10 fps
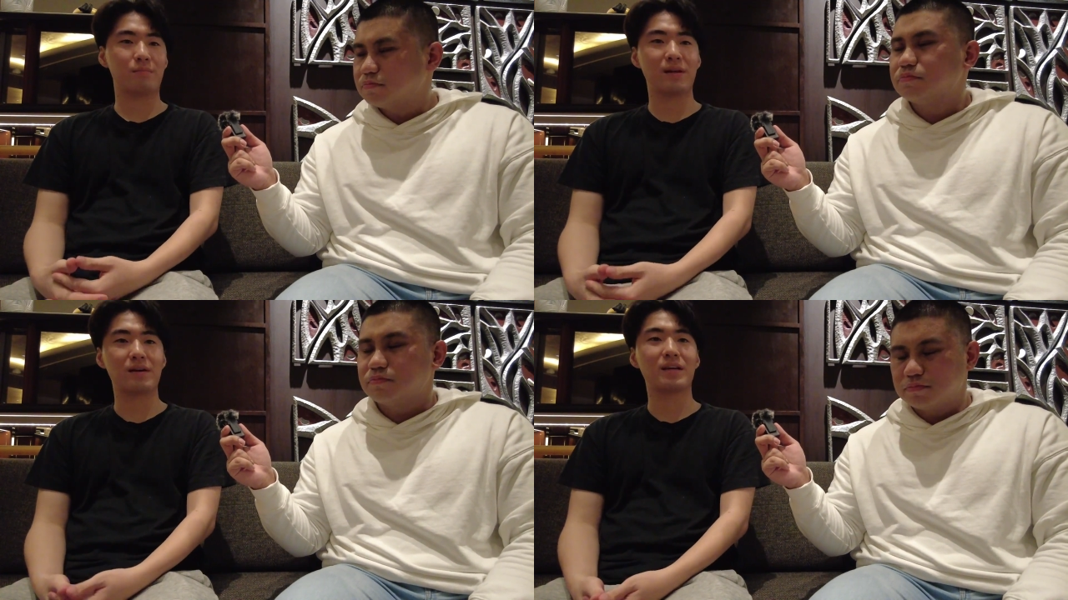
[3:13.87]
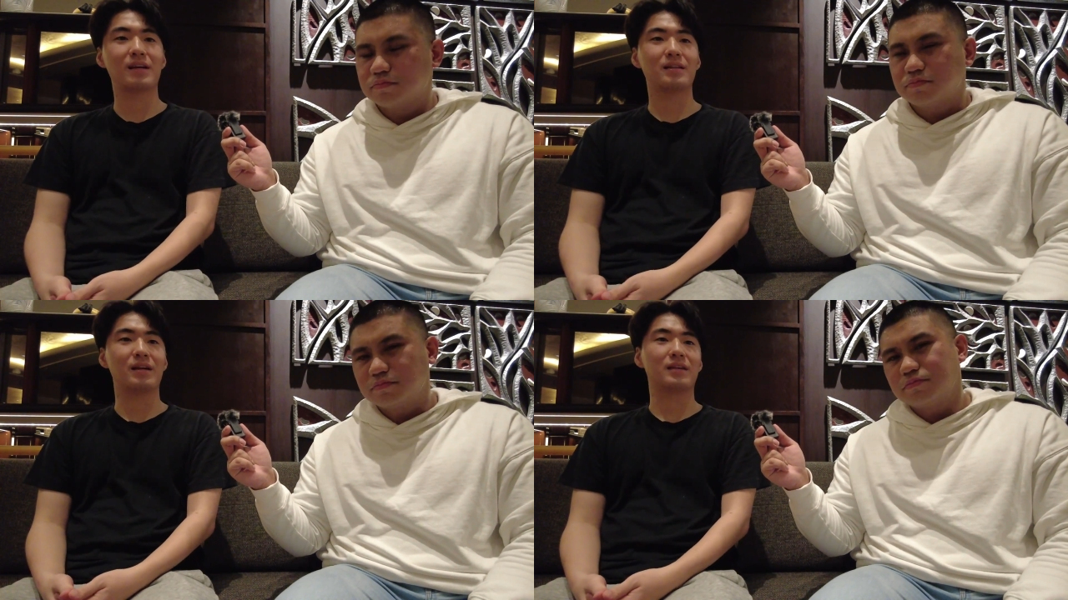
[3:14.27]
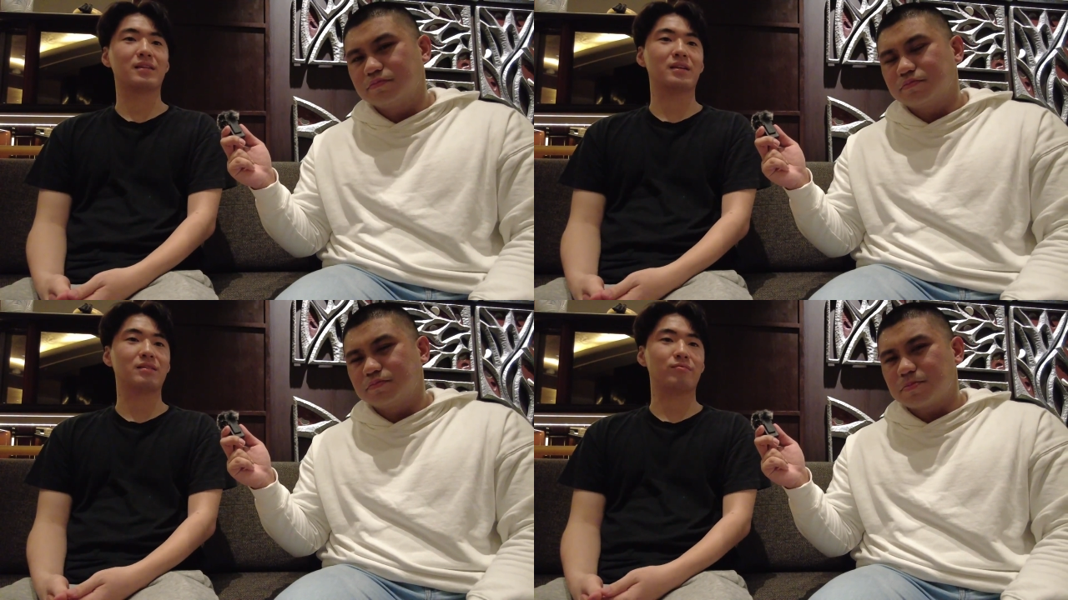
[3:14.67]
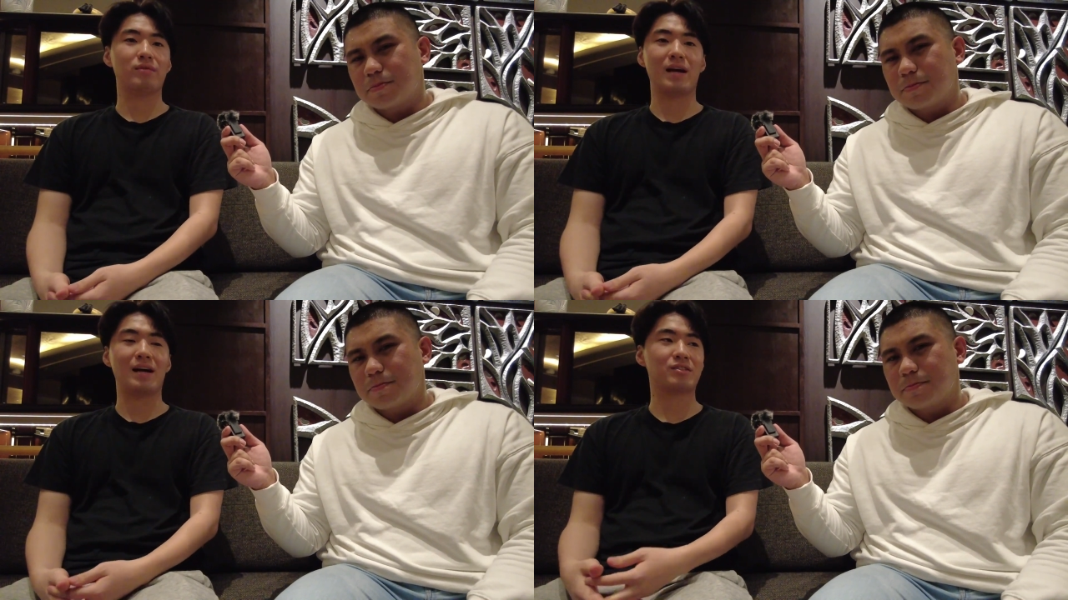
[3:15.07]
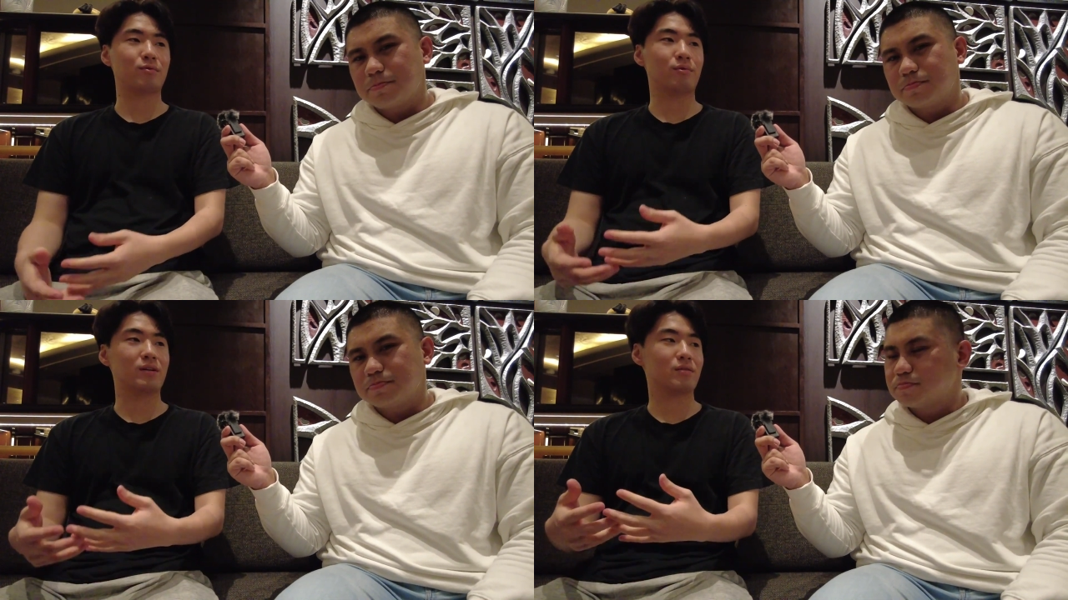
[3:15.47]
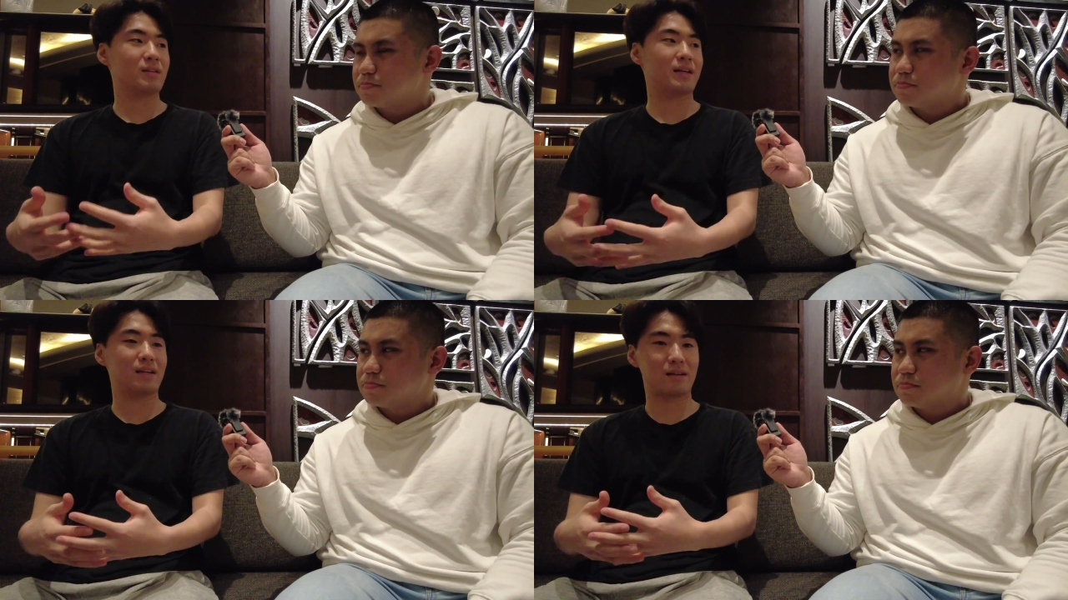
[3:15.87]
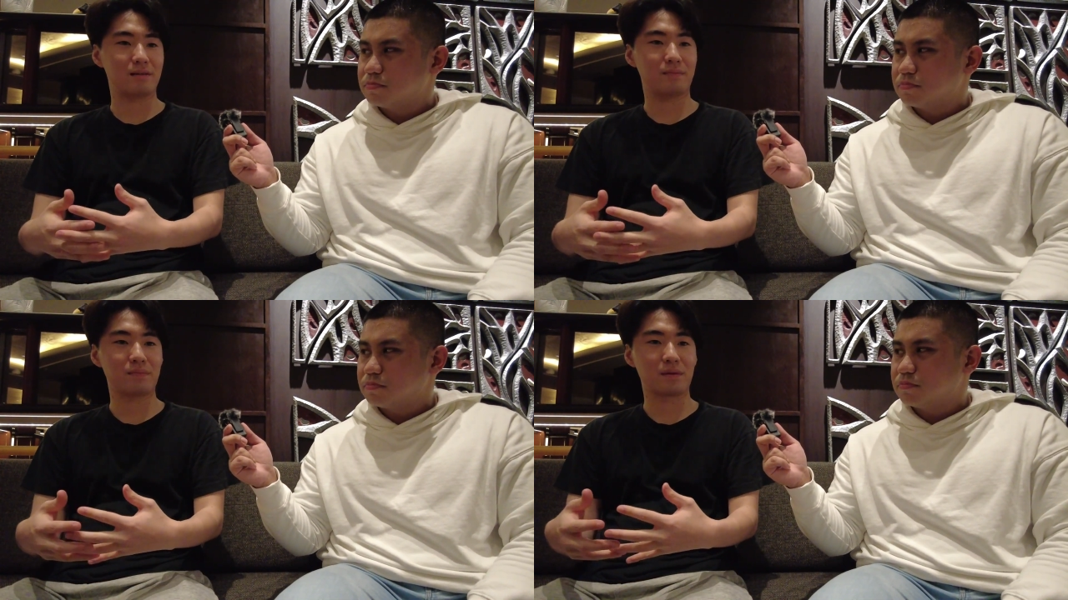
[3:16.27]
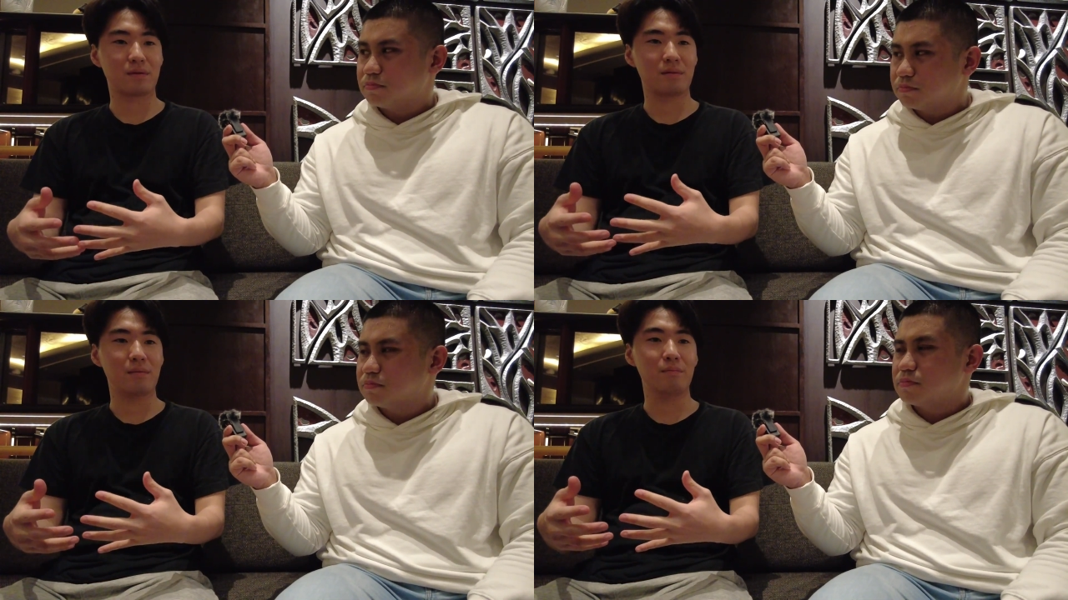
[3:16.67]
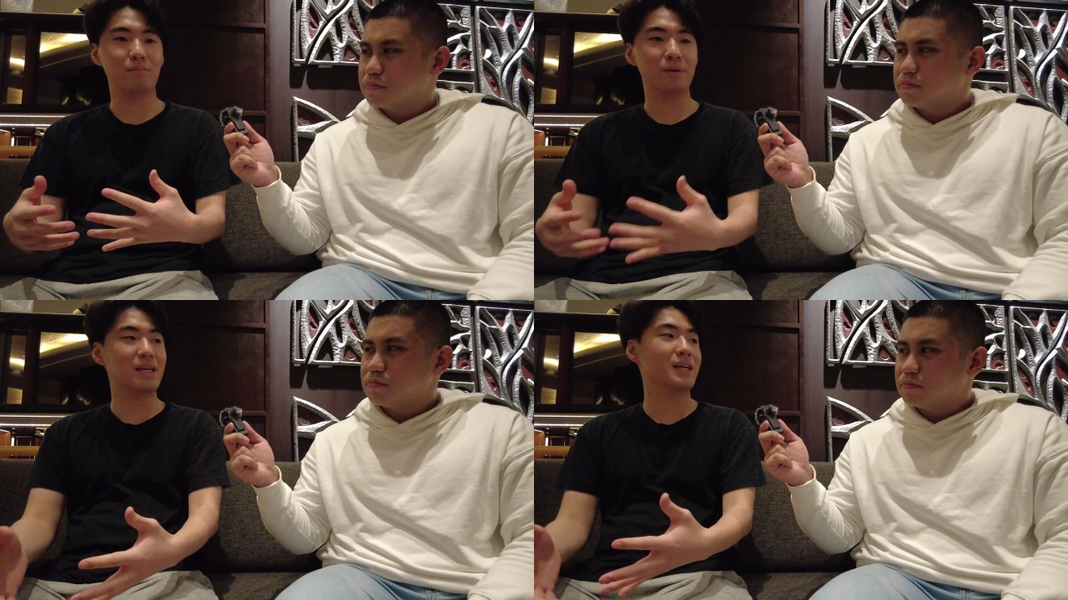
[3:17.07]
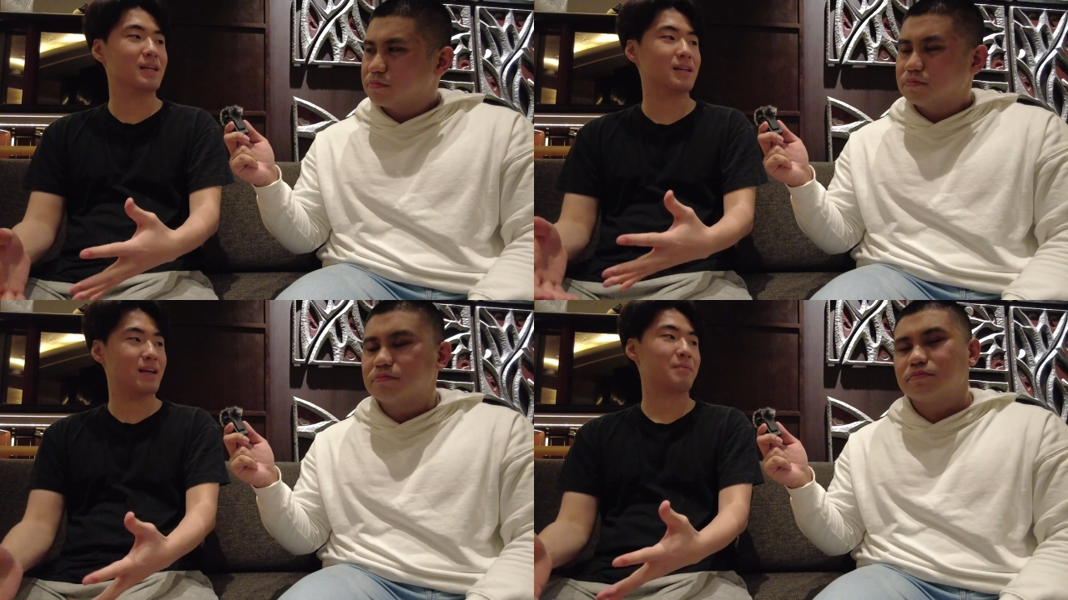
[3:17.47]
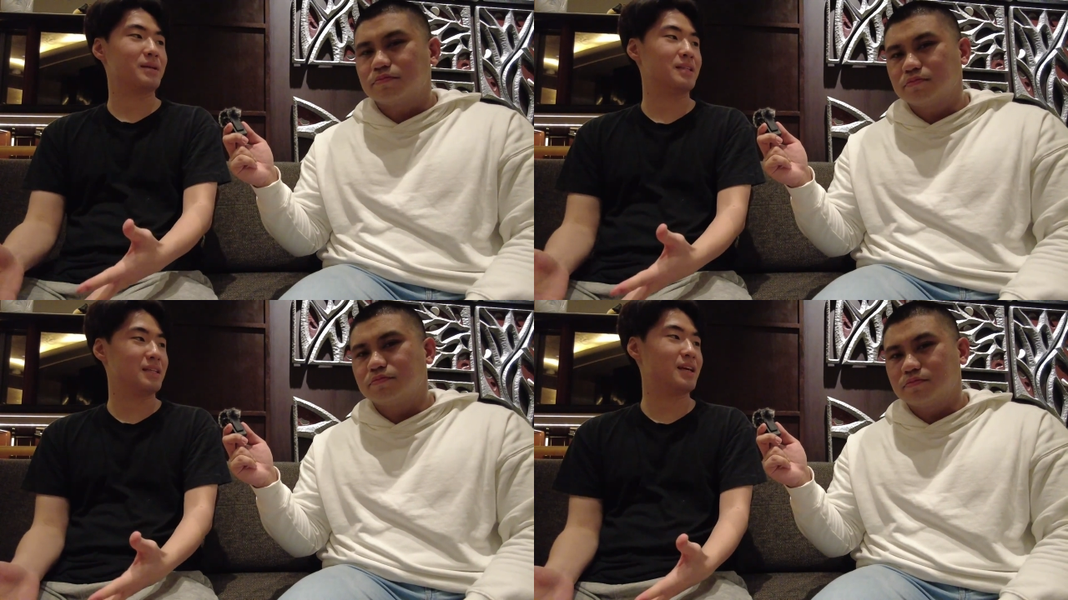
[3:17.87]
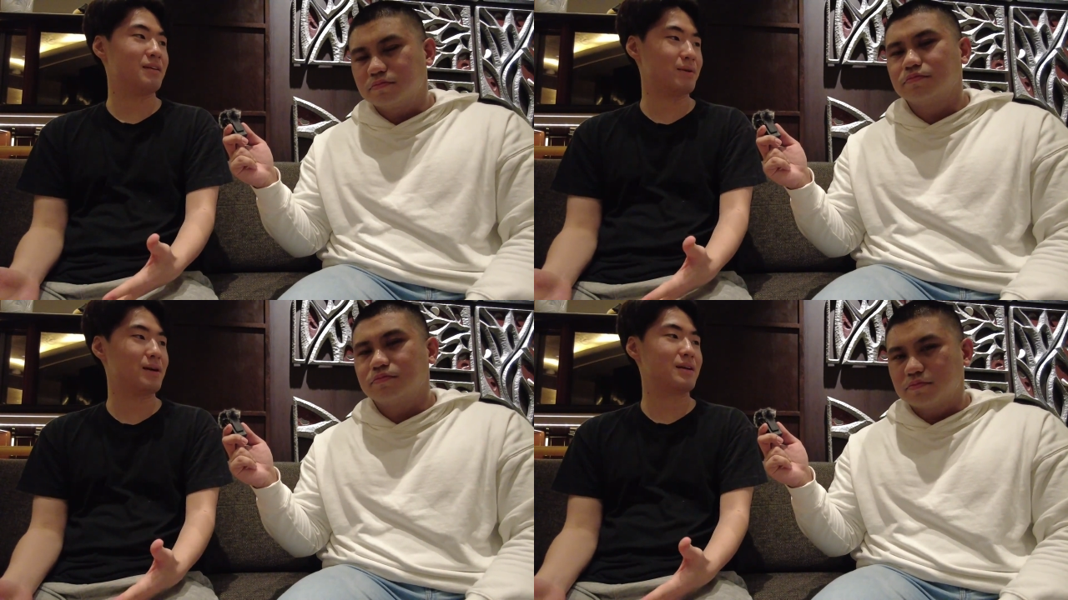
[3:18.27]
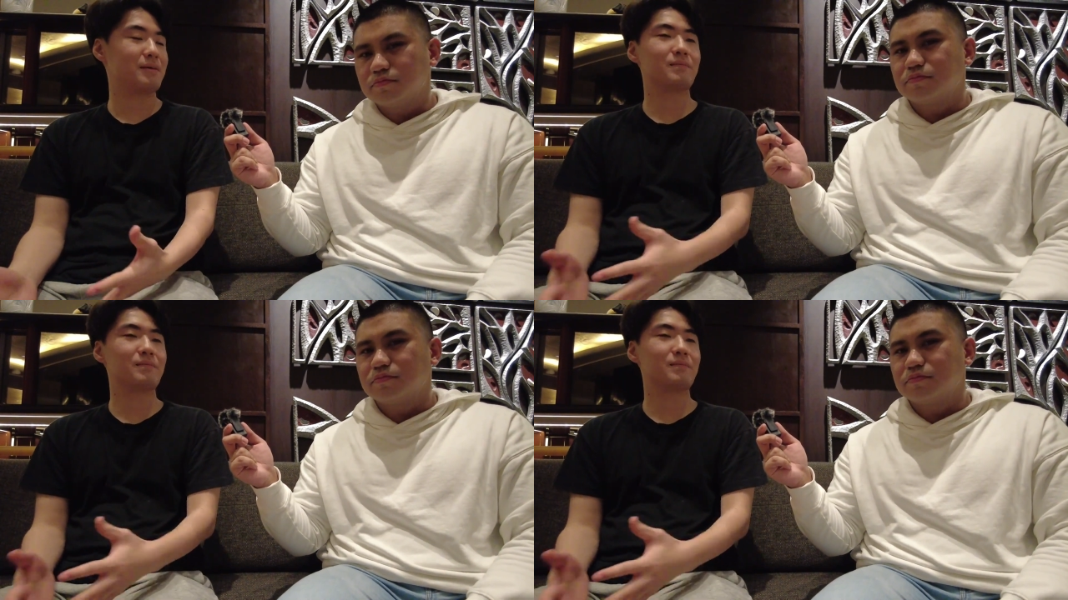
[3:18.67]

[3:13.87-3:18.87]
Speaker 1: to play again. Like they actually wanted to like be like BTK right?